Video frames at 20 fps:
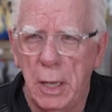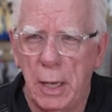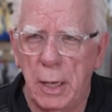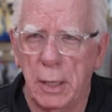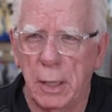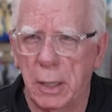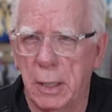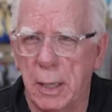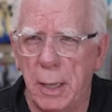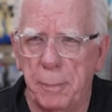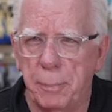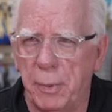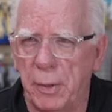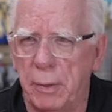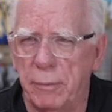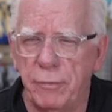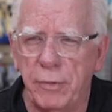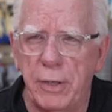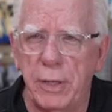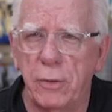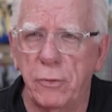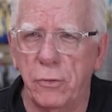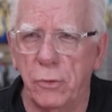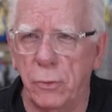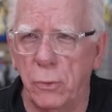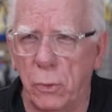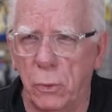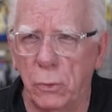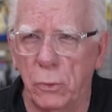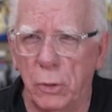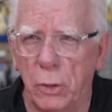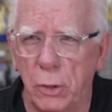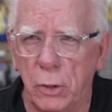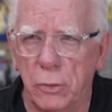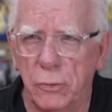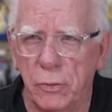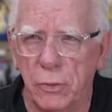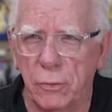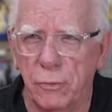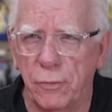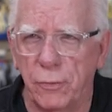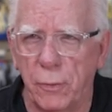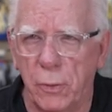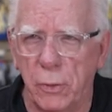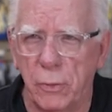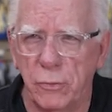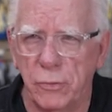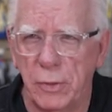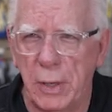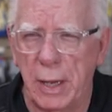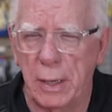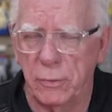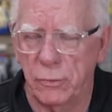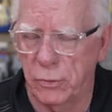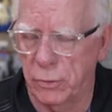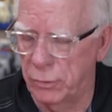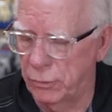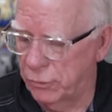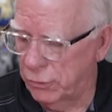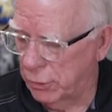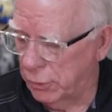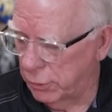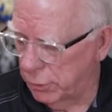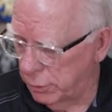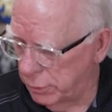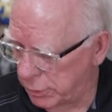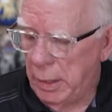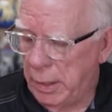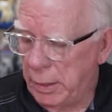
and a couple of digital looks as far as that's concerned.